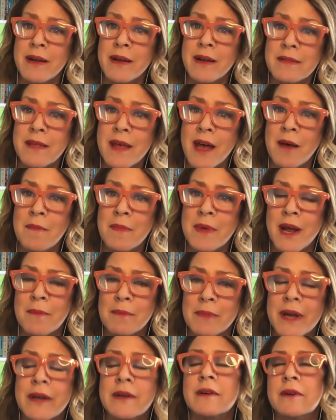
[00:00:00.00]
them, and I'm
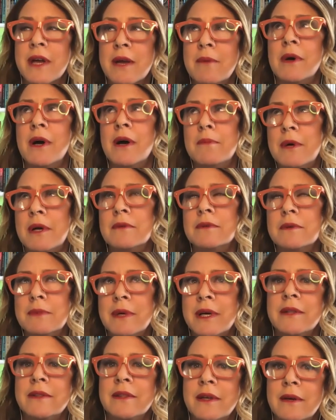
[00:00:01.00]
like, okay, mom, I'll
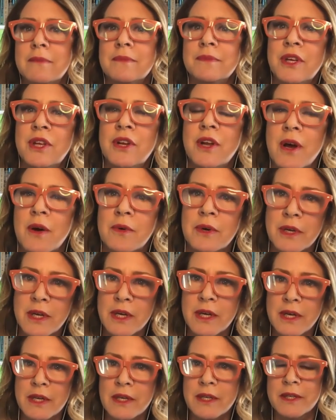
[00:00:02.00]
remind them. You know
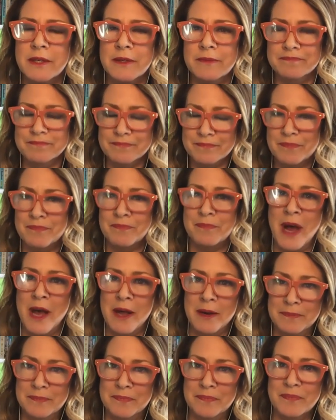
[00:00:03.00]

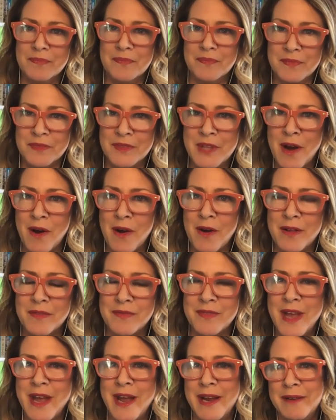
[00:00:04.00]
but they're
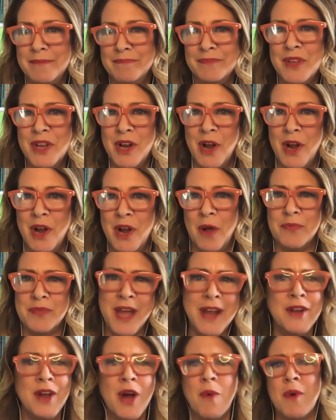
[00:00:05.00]
they you know
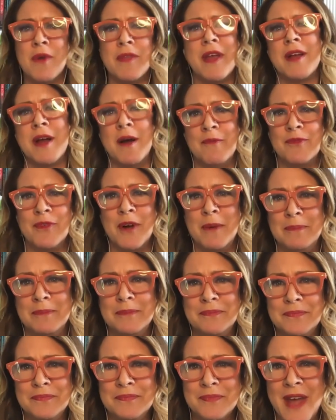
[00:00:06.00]
they know where they come from
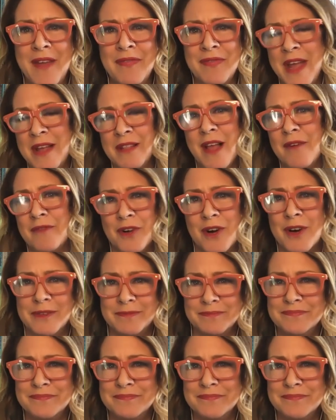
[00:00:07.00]
and yeah. they love her